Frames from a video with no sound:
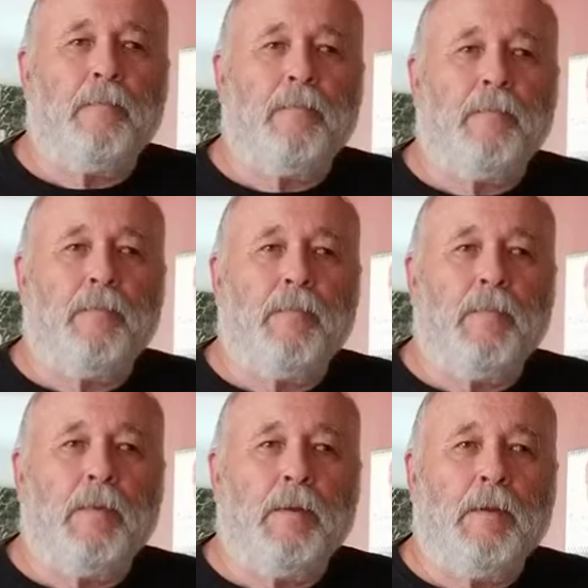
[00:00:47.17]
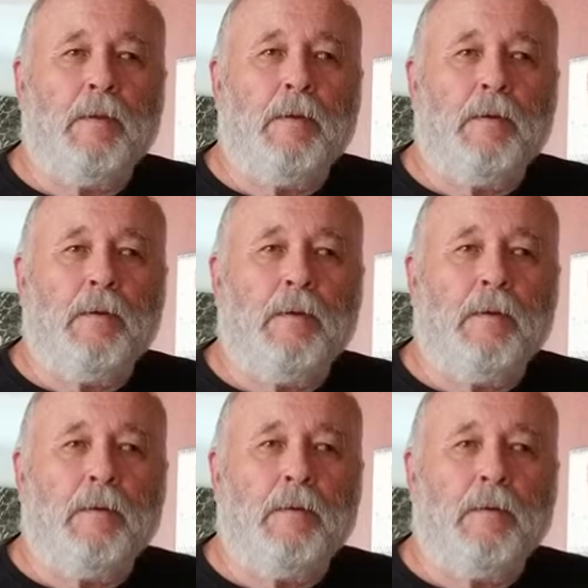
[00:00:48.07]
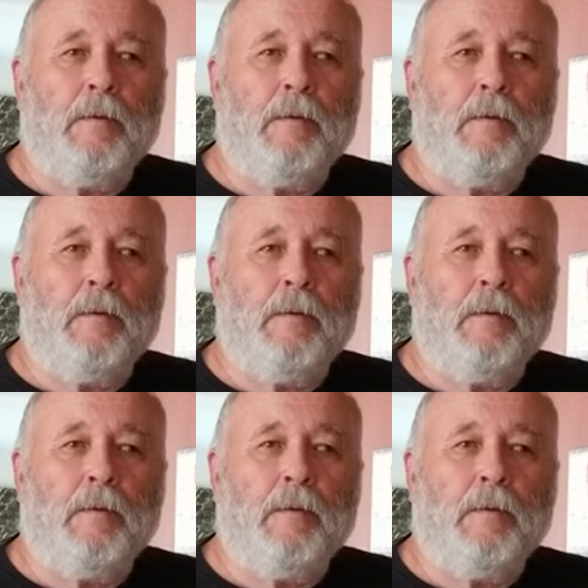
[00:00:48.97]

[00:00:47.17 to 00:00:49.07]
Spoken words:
Nobody speaks.